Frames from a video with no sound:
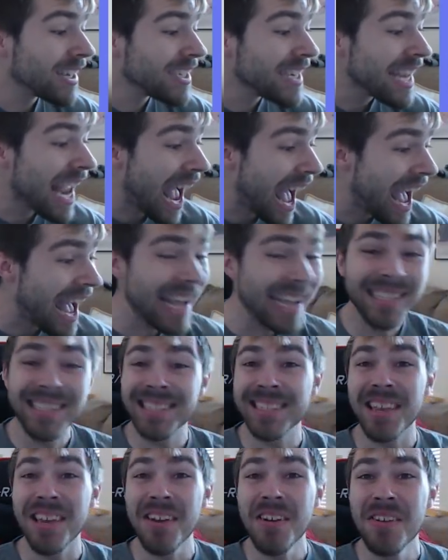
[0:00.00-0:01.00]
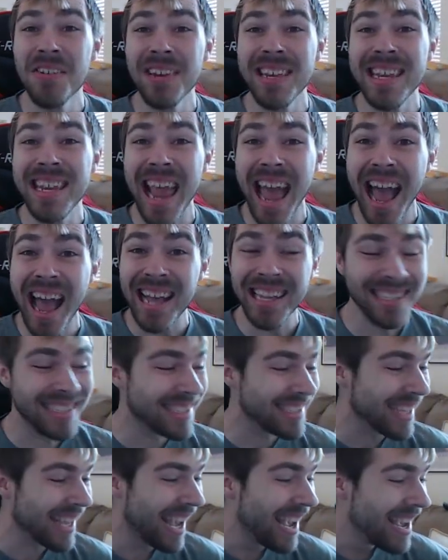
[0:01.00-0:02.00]
yes, dude,
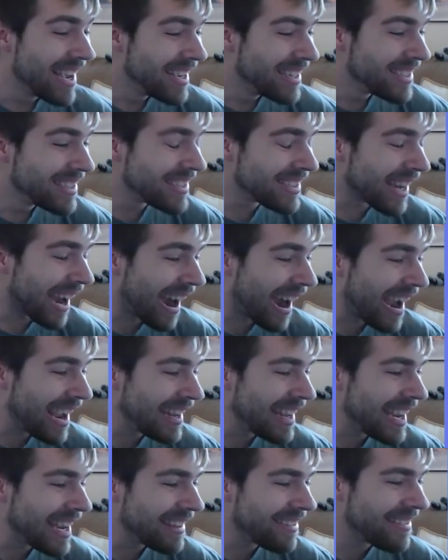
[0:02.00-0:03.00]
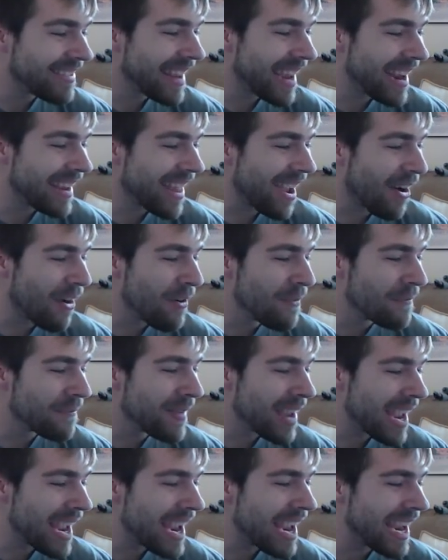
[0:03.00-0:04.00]
yes! Shiny
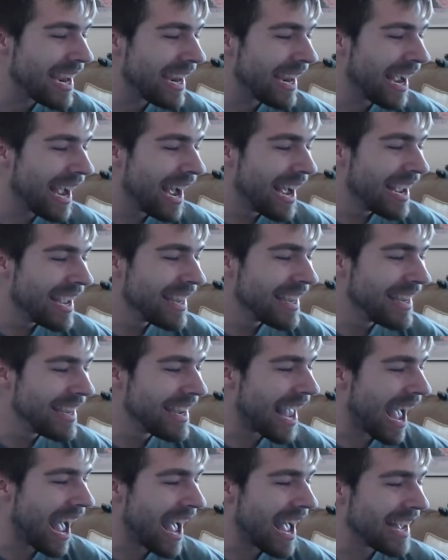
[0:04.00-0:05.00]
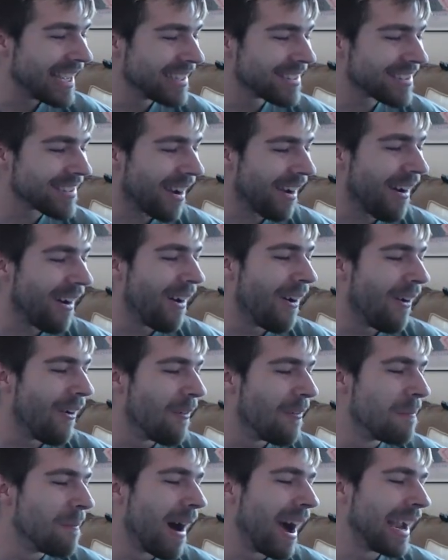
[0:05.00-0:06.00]
V. Yes!
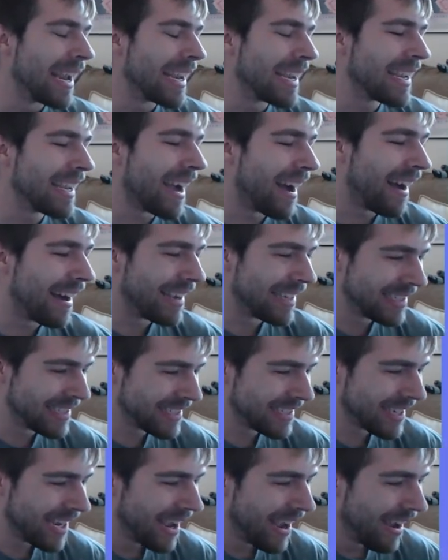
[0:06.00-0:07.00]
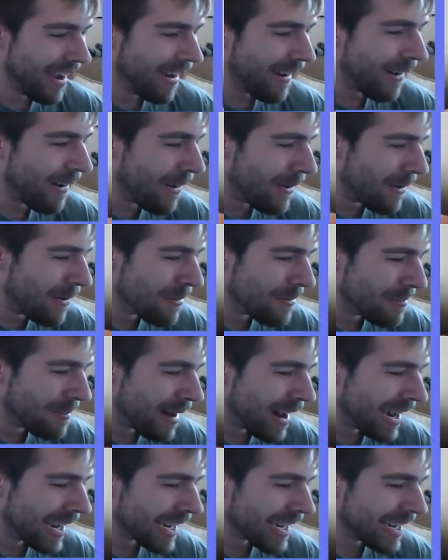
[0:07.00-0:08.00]
Oh my gosh! Oh
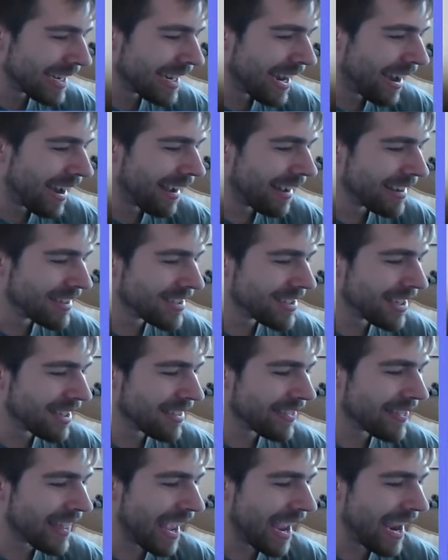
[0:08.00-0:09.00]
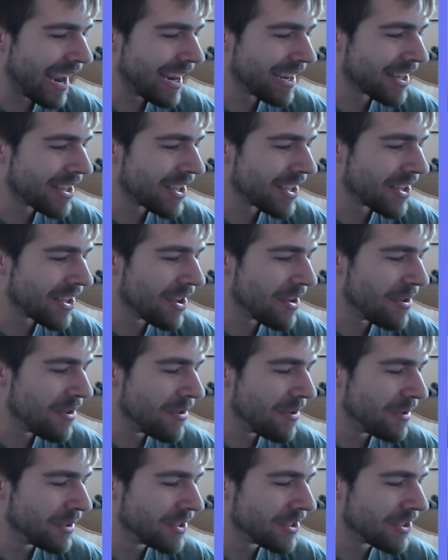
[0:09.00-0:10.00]
my gosh, thank
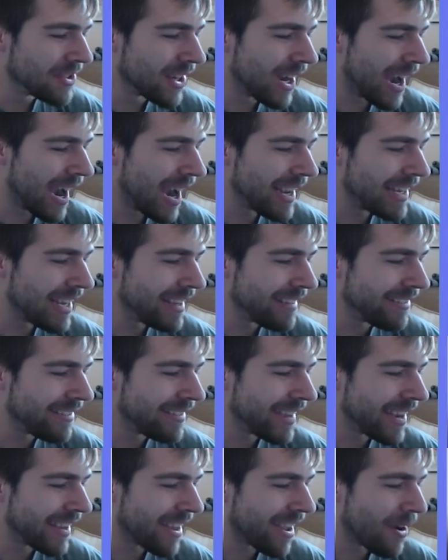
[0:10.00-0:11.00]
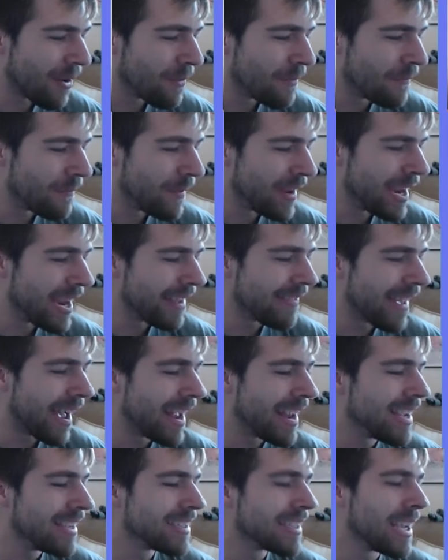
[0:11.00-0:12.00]
you, Shiny Ditto V.
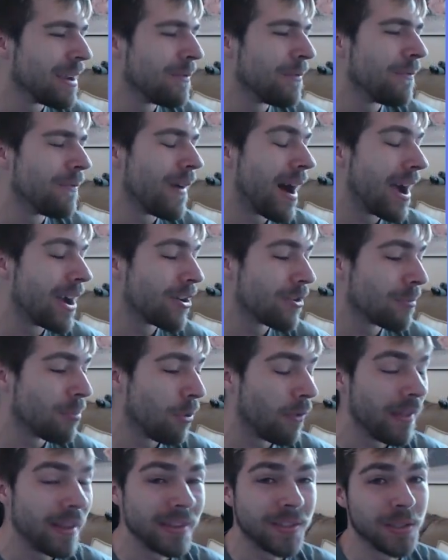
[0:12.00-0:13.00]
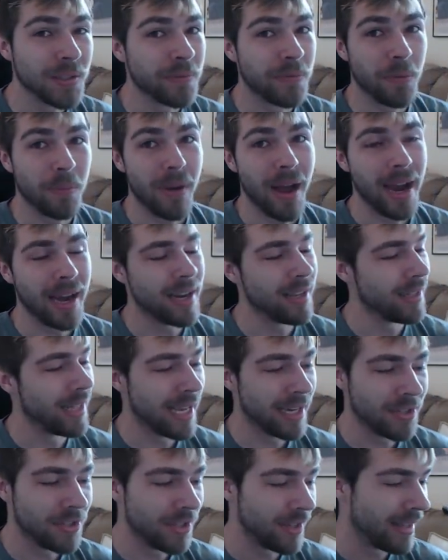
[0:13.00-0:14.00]
That is a fire pull. This is for my
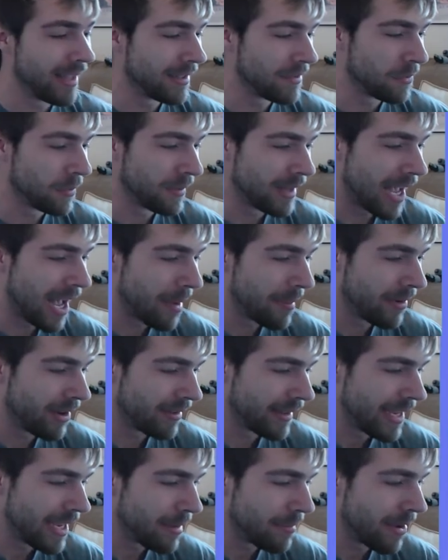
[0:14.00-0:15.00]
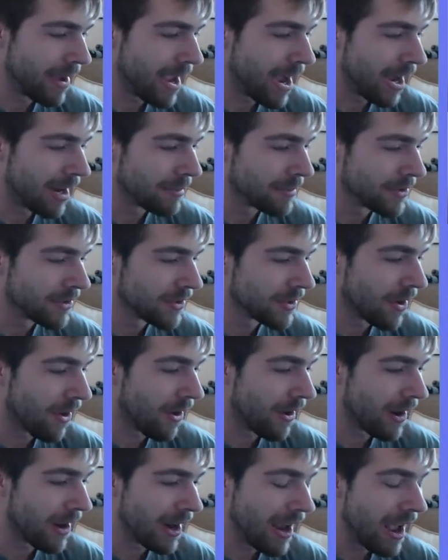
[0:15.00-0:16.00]
collection. This will not be on the eBay. I'm
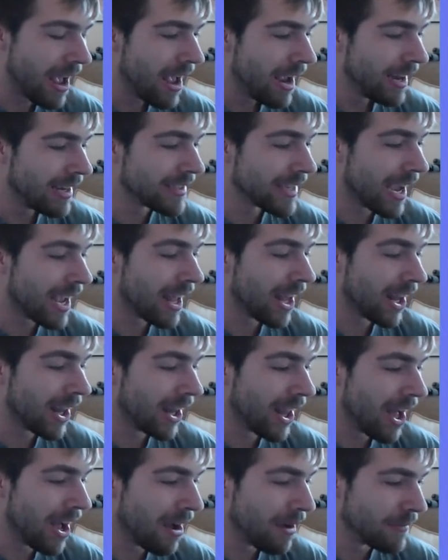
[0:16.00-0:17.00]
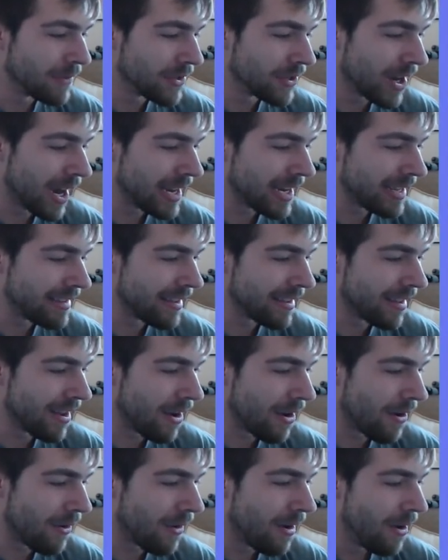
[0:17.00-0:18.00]
sorry, because I love Shiny
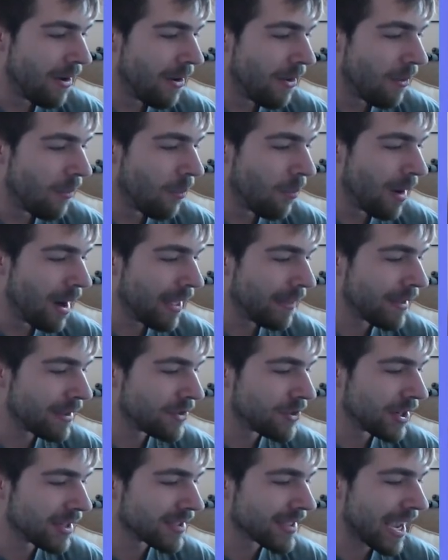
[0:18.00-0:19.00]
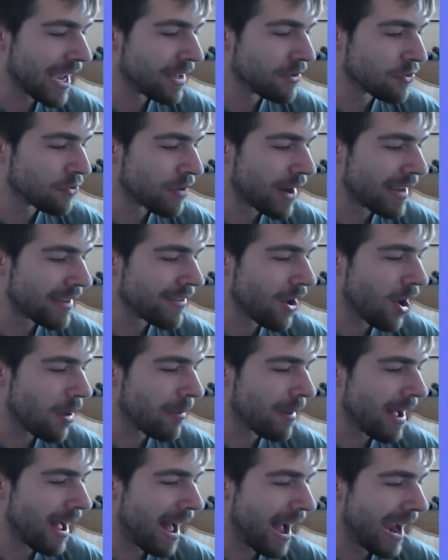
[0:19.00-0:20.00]
Ditto with just a Drednaw
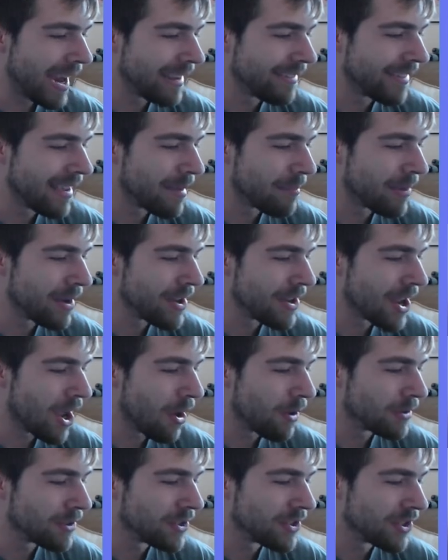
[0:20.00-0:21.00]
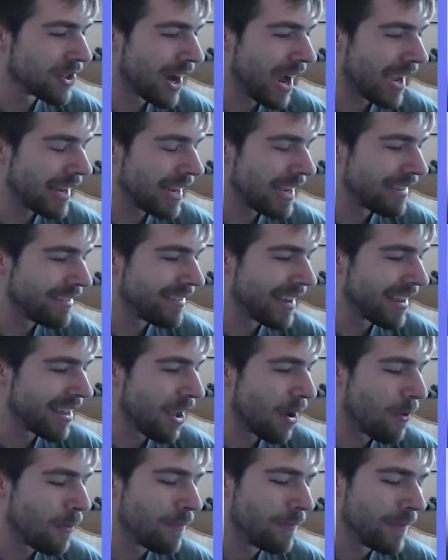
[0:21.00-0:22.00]
behind it. But yo, Shiny
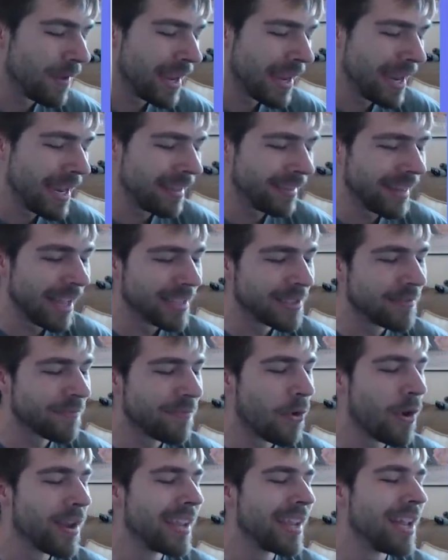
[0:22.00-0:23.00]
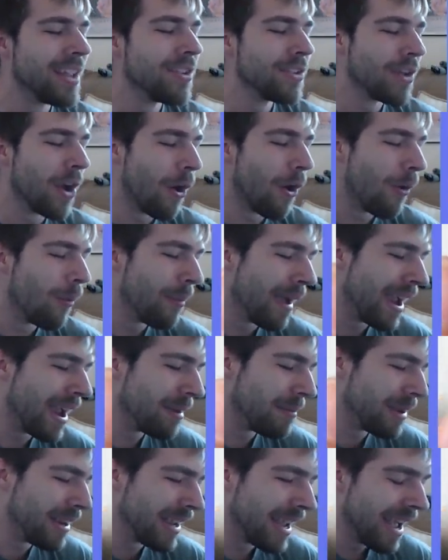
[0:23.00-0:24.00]
Ditto V, let's freaking go,
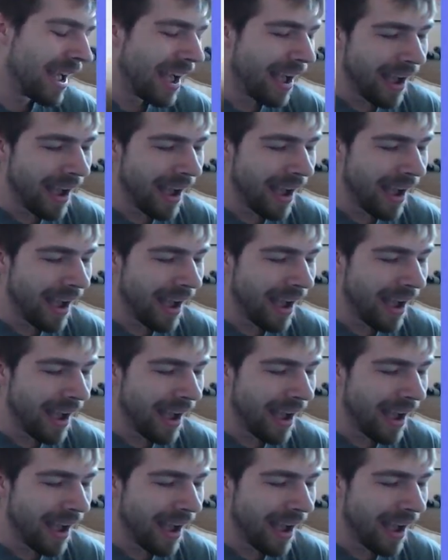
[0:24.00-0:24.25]
baby.